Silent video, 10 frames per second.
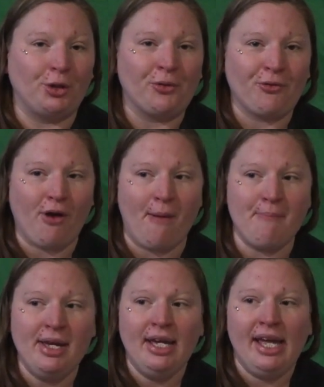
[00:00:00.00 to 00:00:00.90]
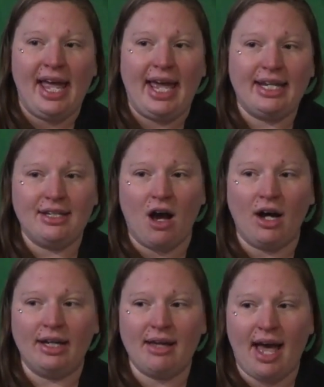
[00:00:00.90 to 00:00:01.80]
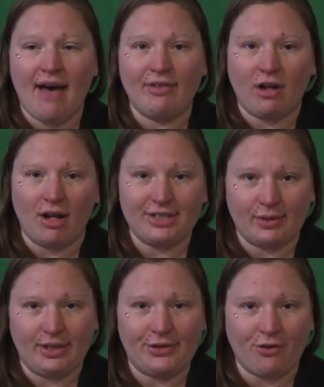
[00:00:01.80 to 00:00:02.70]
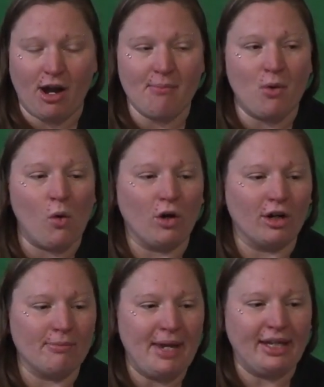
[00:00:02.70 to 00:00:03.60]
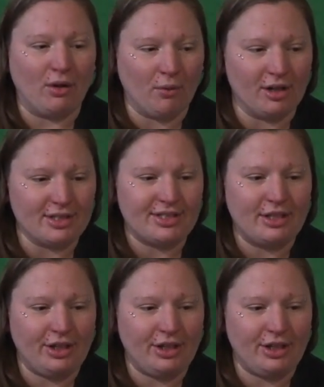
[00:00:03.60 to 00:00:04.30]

learn from and not have a consequence from or make it worse.